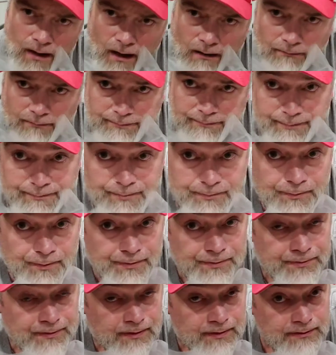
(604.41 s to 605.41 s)
I remembered
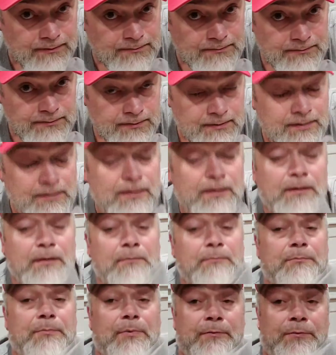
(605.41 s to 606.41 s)
one thing
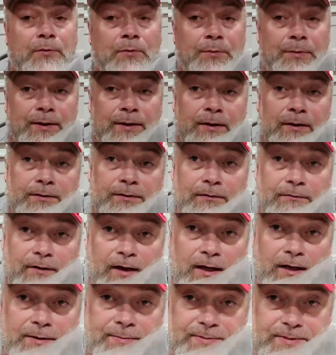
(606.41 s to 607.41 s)
before we cut to
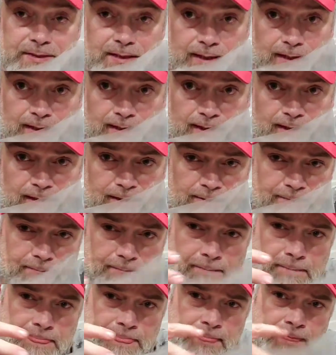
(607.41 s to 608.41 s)
vacuum sealing it.
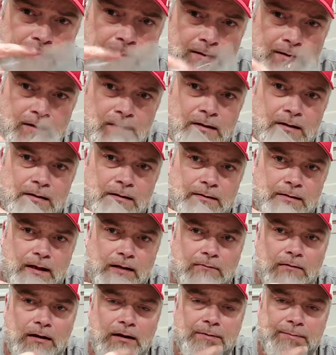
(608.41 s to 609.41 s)
They
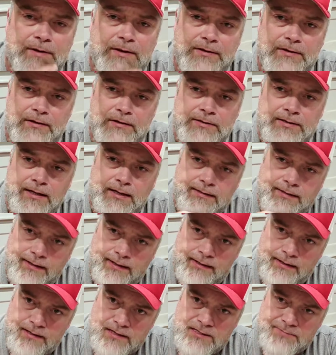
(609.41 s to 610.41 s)
recommend that you take the
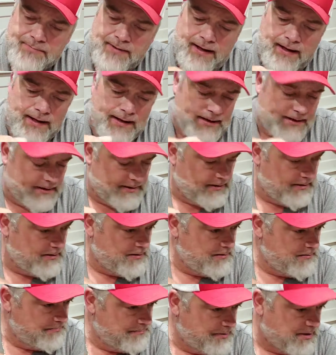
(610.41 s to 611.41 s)
end of this bag
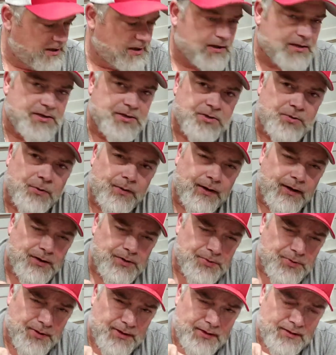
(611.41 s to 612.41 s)
because it's going
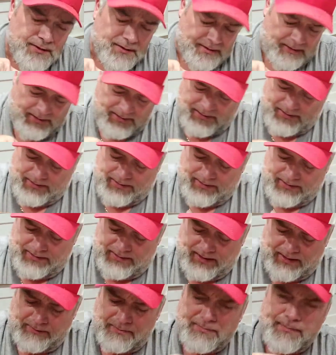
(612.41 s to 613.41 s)
into it.
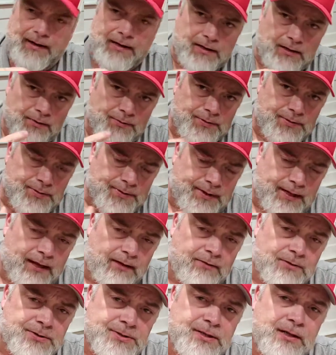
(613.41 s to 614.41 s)
They were made to go into a
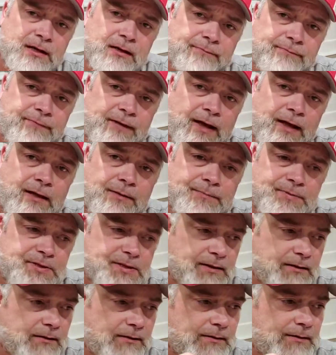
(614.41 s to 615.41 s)
countertop vacuum
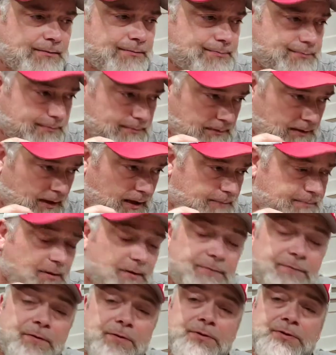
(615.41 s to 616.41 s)
sealer like my
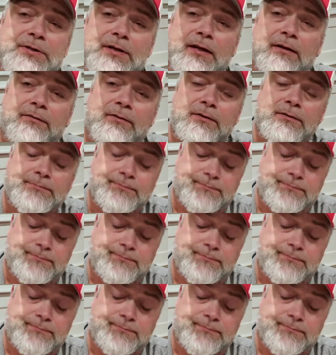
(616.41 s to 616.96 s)
food saver.